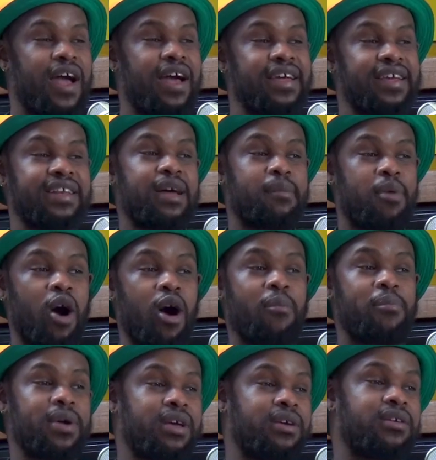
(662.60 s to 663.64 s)
I end up
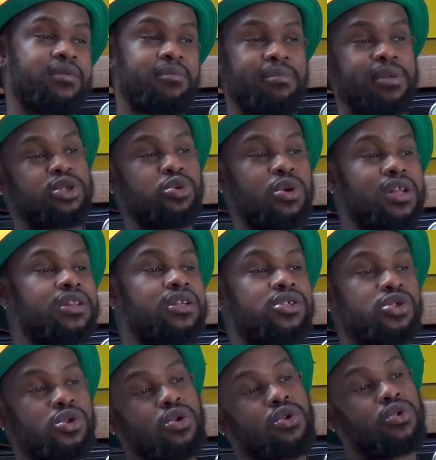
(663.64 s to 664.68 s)
hopping between
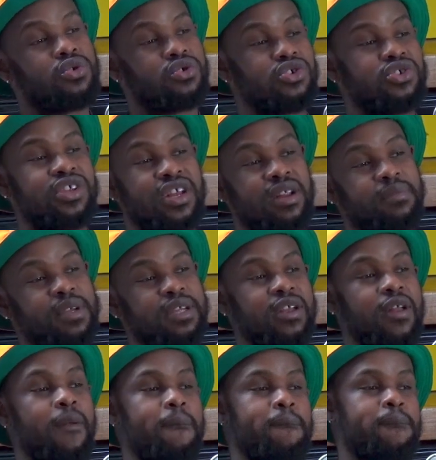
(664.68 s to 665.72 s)
the two, you know what I
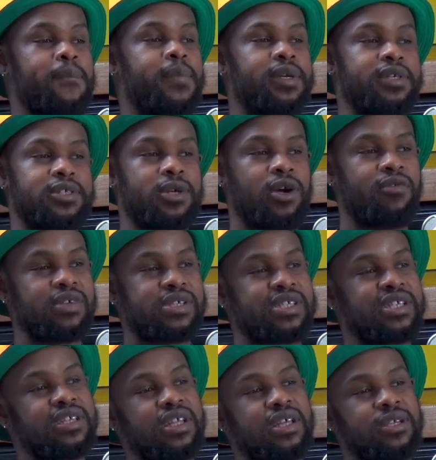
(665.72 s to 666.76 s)
mean? But
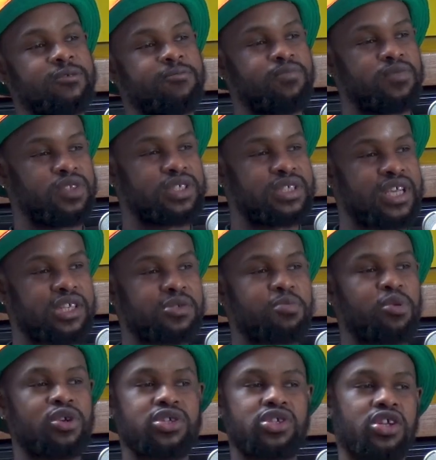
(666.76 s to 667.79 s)
obviously then the
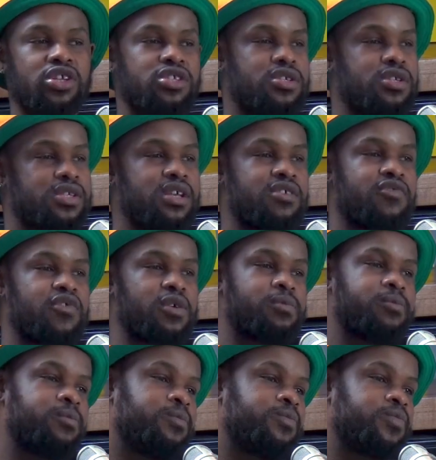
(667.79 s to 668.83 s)
textbook starts to
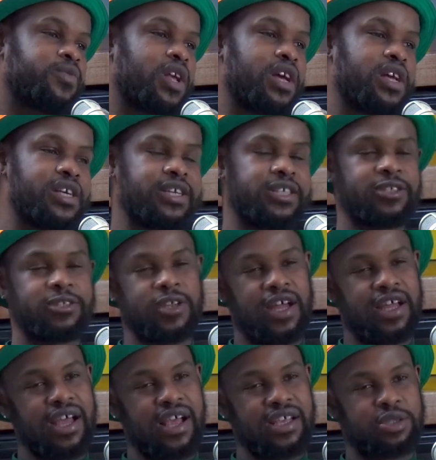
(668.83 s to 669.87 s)
suffer.
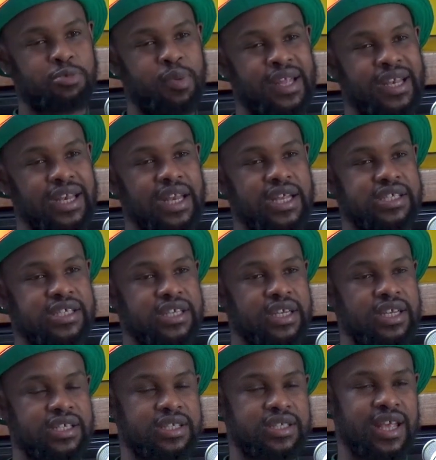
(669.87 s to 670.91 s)
And I spend less
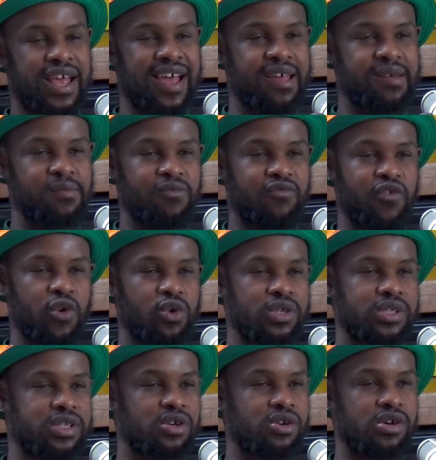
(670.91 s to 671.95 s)
and less time
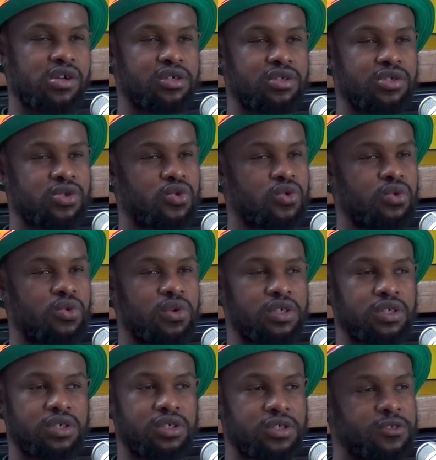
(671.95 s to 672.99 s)
focusing on the
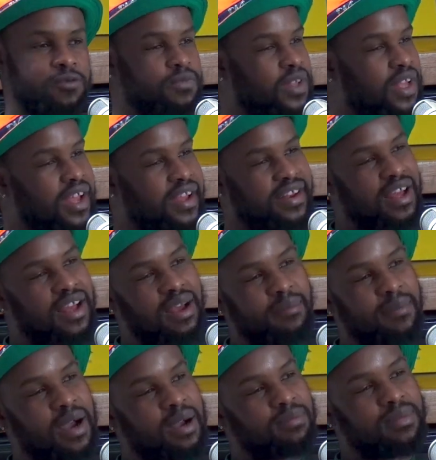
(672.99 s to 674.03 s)
schoolwork, and
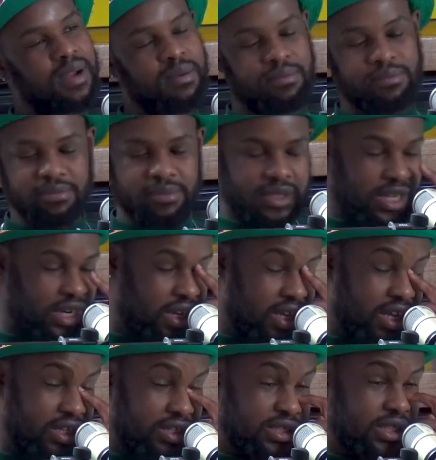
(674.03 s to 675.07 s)
I'm
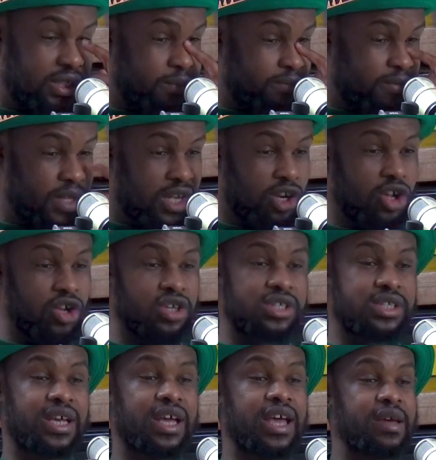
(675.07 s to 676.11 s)
dedicating a
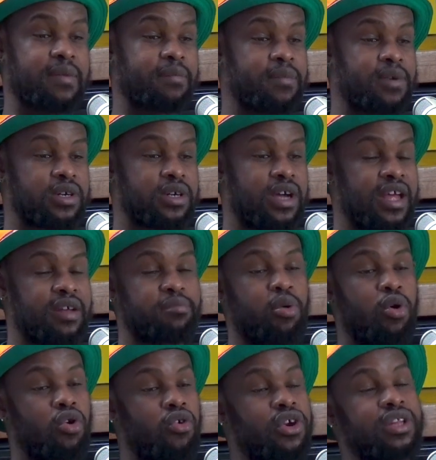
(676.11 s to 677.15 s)
lot of time
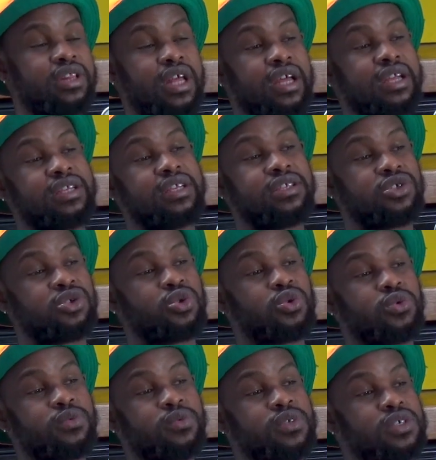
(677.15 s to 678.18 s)
and pouring that
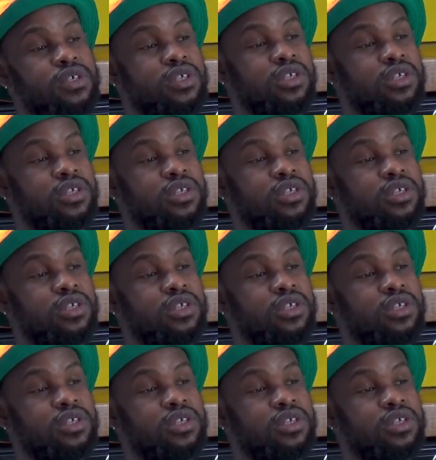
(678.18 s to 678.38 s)
into